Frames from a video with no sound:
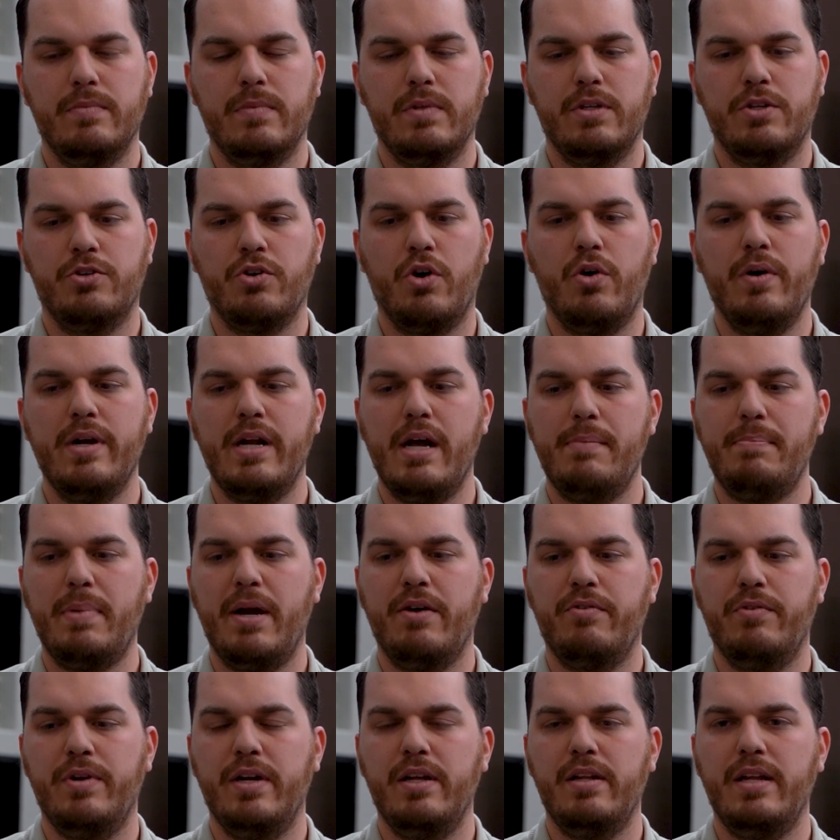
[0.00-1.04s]
growing up, I
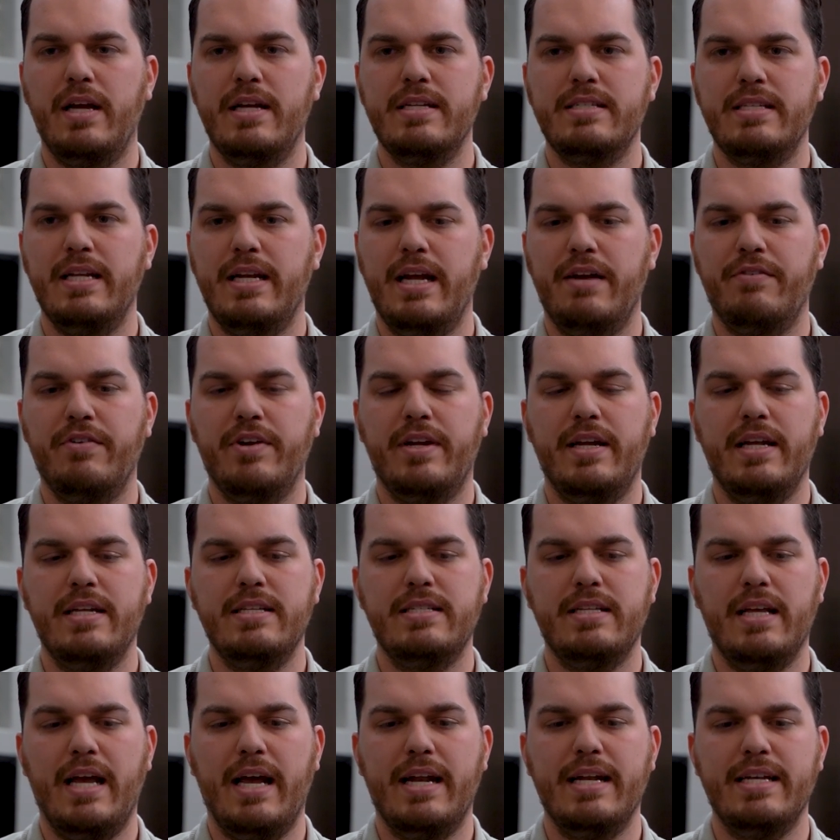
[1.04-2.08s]
realized that every
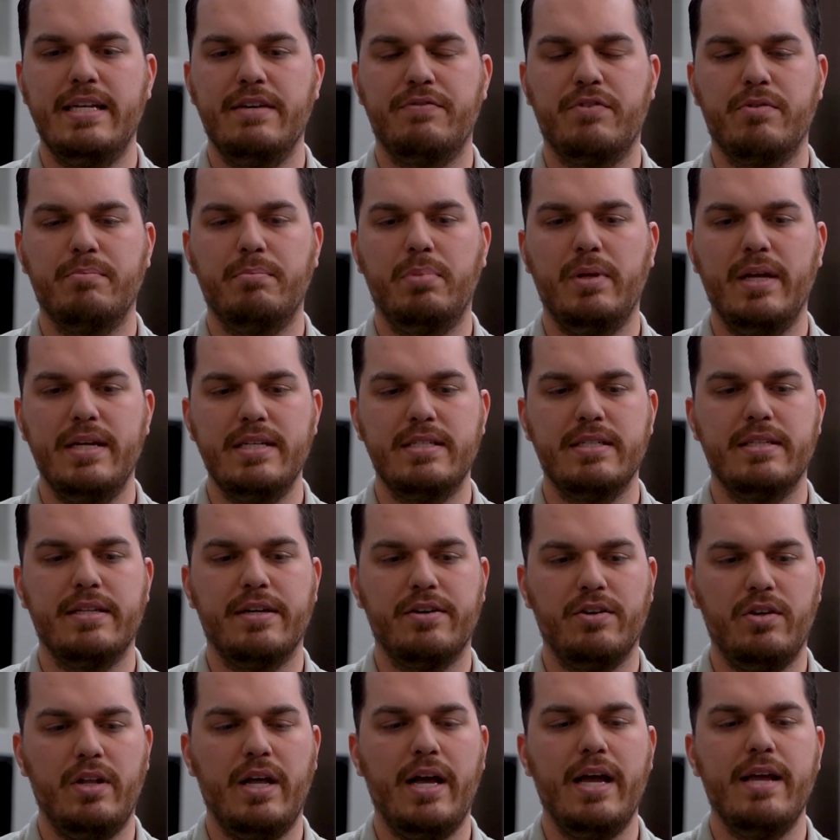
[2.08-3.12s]
kid's at a different place in
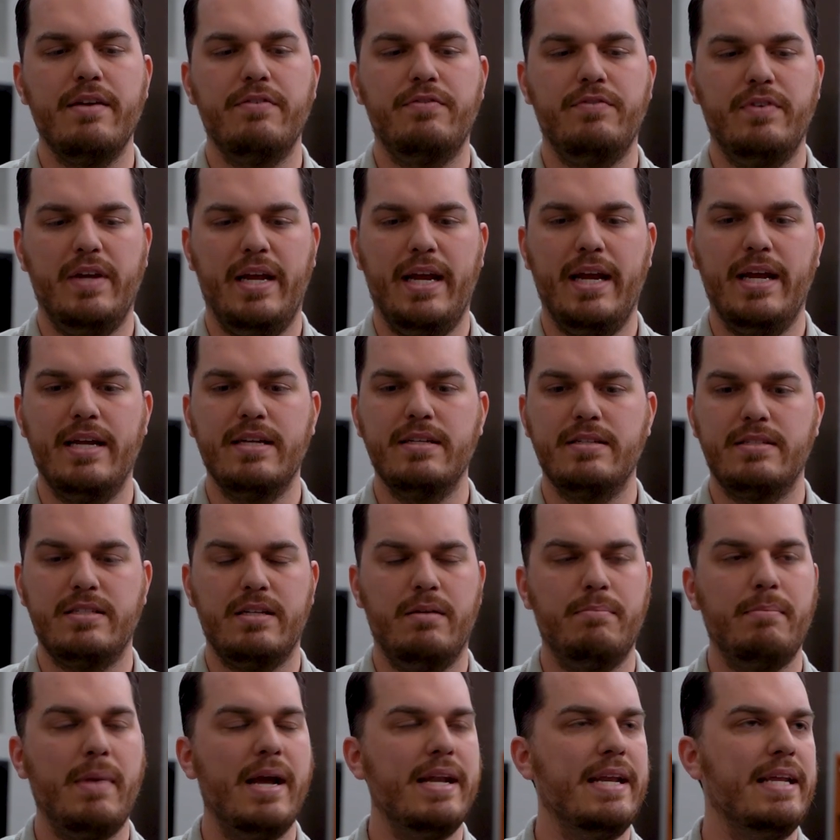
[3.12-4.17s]
their life, and
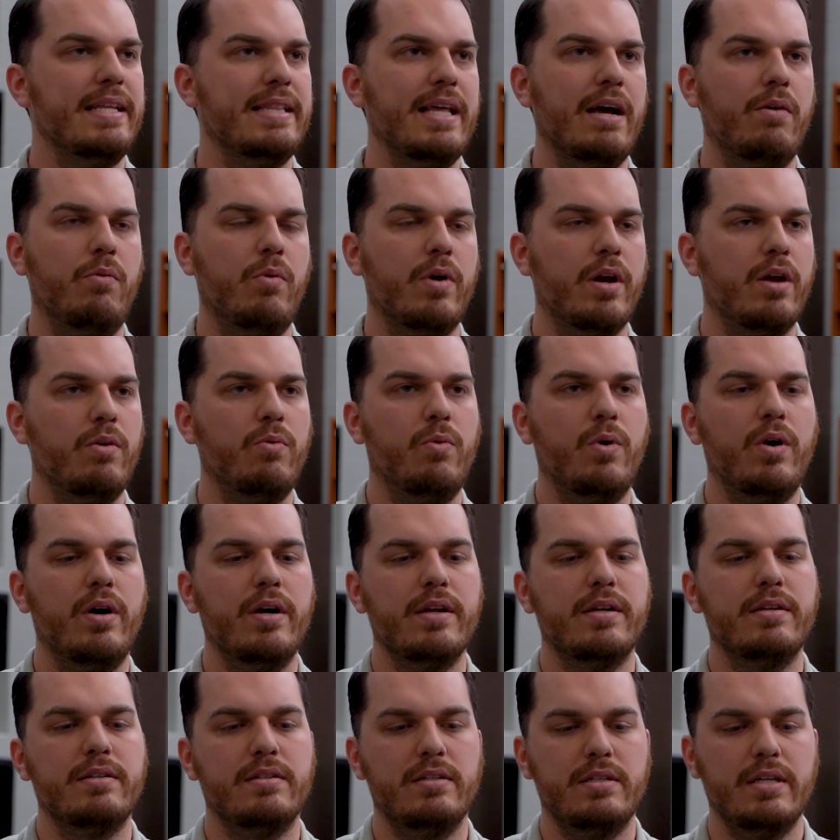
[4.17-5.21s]
some might need that
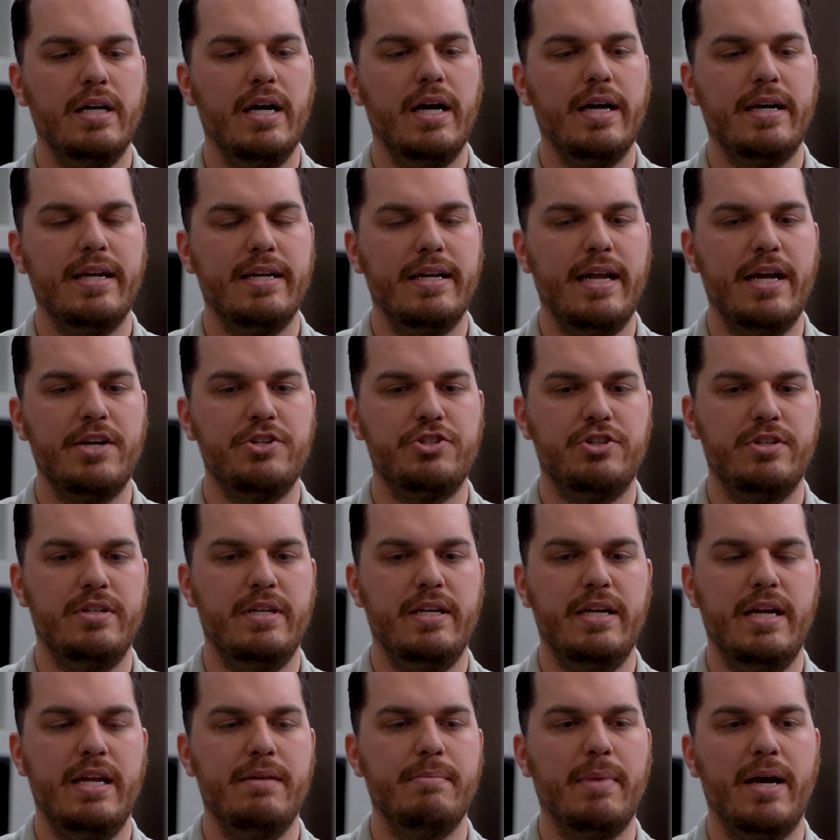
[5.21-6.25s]
one-on-one connection
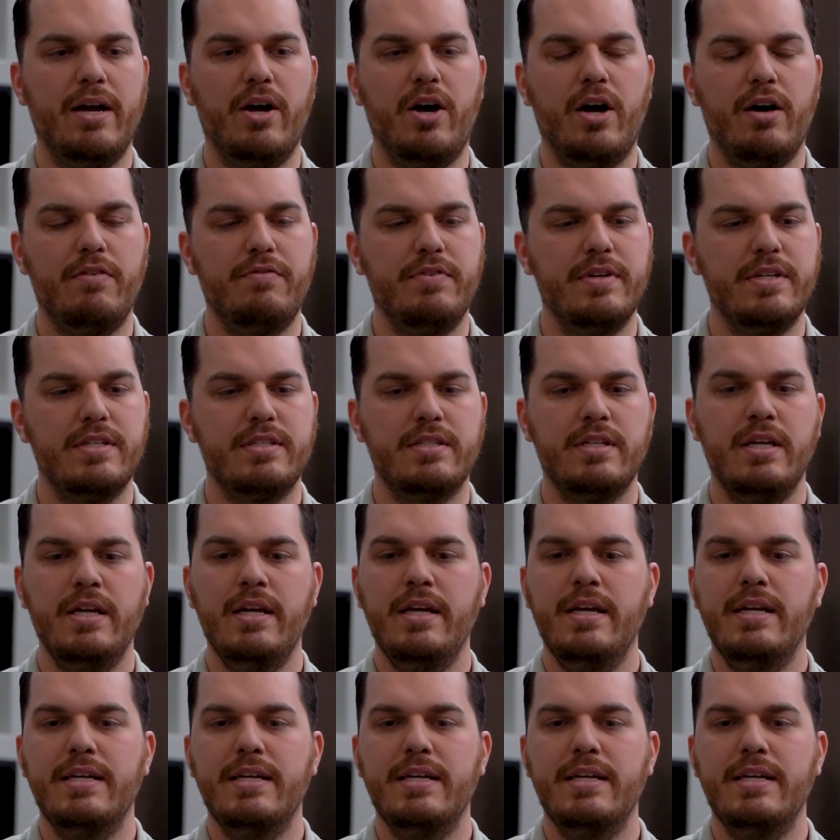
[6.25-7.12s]
in my office.